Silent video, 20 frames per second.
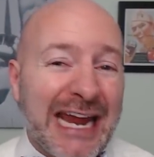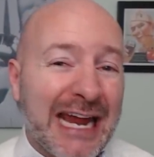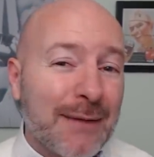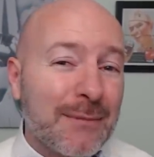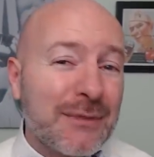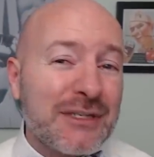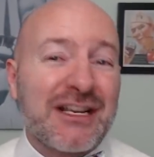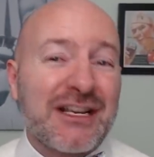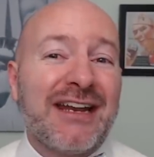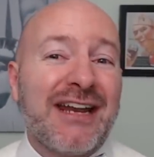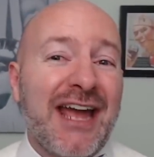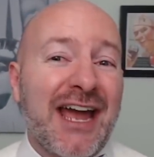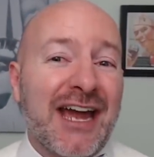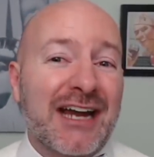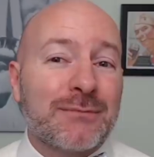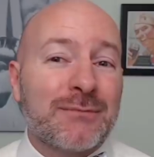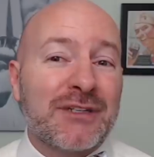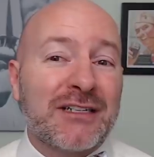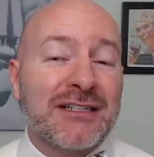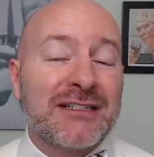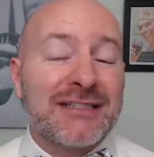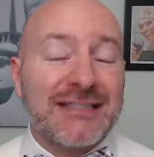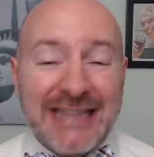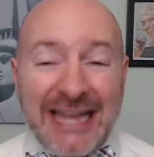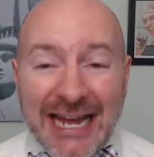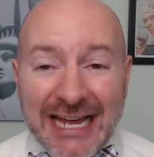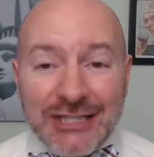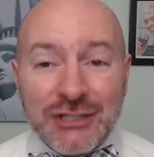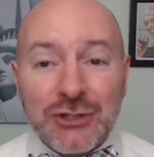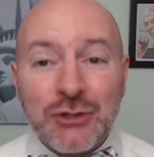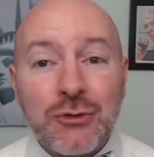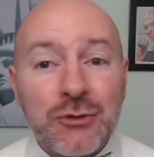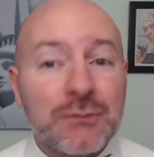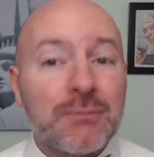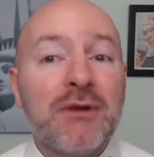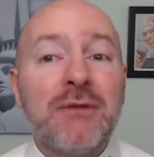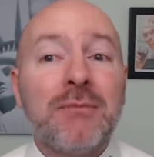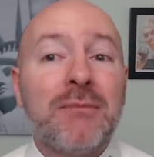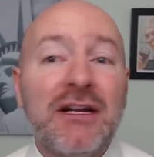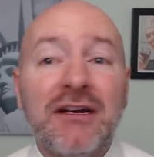Amazon Act because that's who's
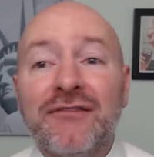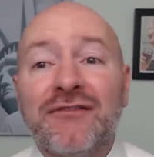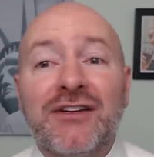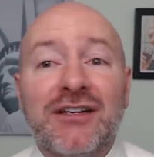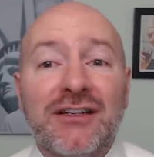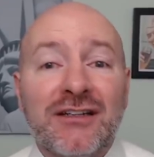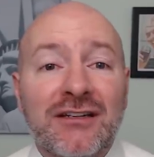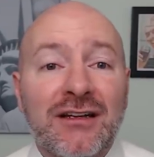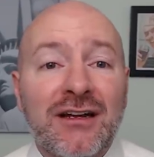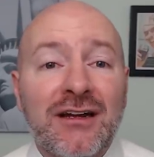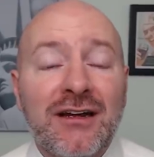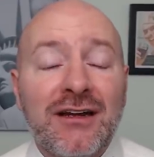been benefiting.